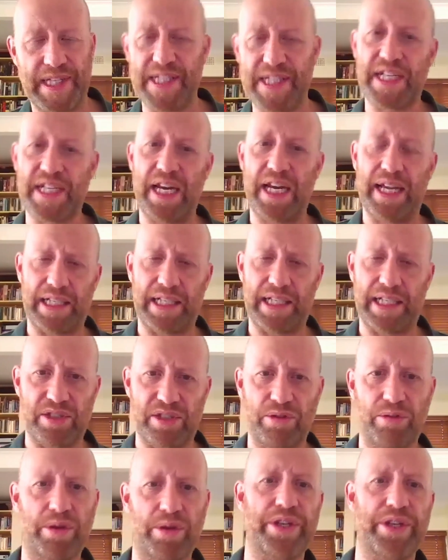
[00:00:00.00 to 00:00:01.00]
collect stool
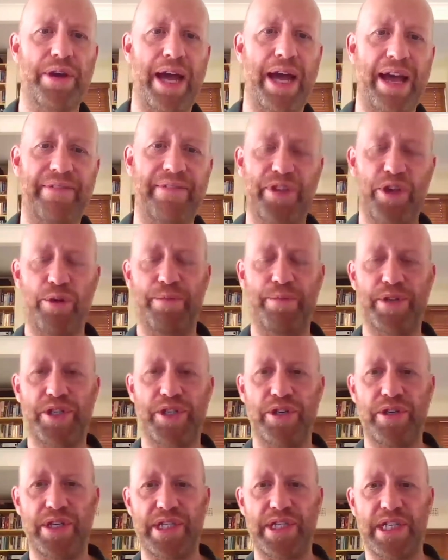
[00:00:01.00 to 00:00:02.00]
and you have the
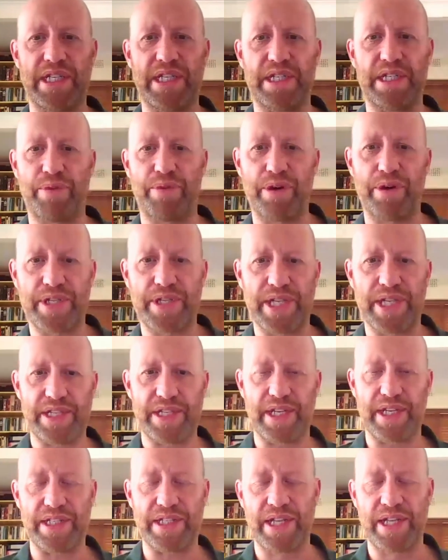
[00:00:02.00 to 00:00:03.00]
opportunity to process it
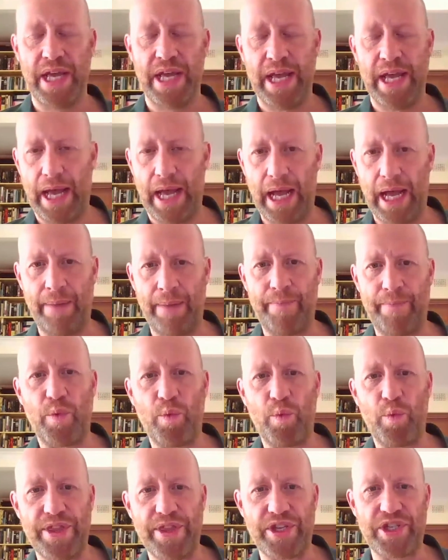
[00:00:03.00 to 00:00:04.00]

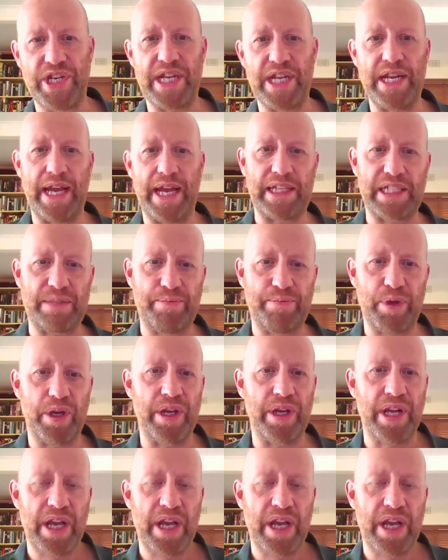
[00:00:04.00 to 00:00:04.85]
with Gene Expert,